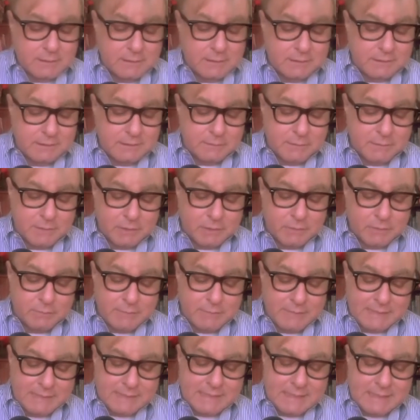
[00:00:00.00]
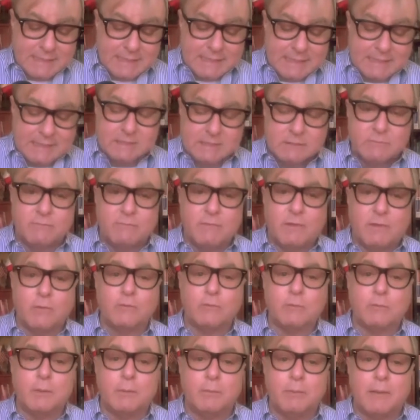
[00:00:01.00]
to better meet the needs of
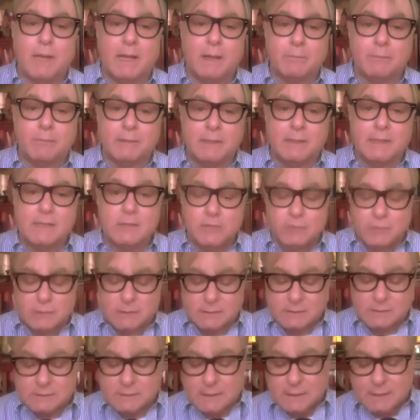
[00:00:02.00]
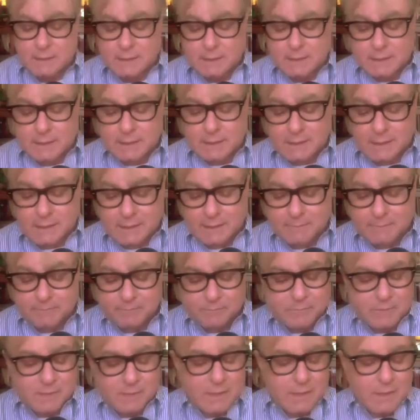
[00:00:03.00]
vulnerable populations.
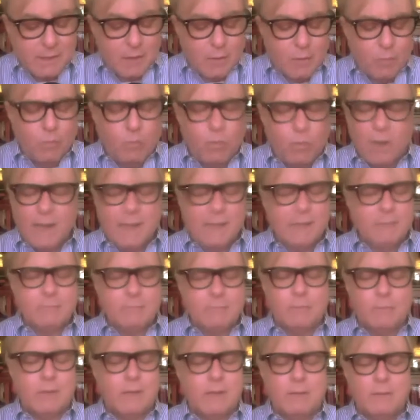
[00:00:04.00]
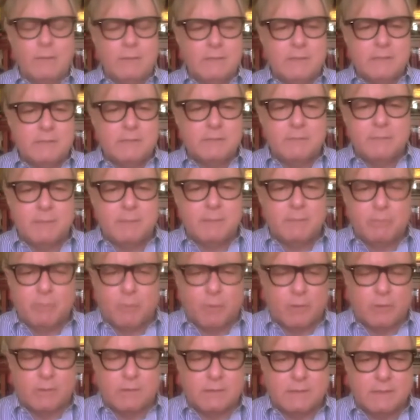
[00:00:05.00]
Why would this be
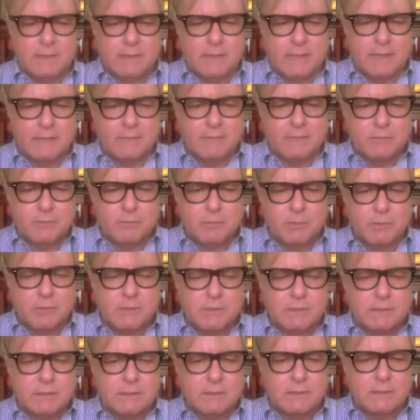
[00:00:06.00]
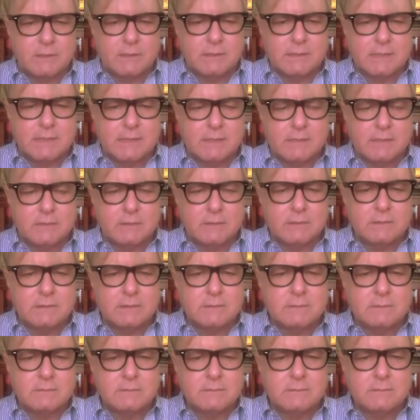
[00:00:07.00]
important to the average person in Los
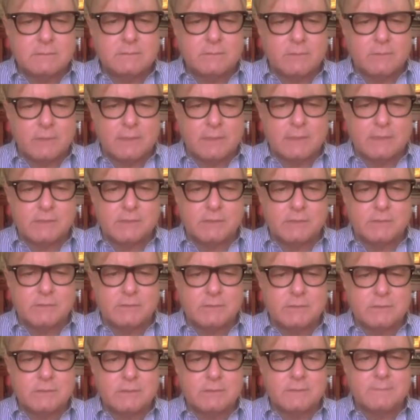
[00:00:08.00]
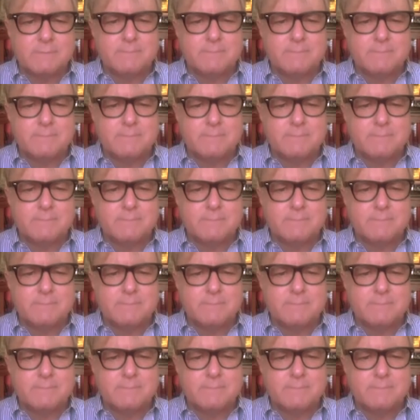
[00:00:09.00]
Angeles, to our listeners?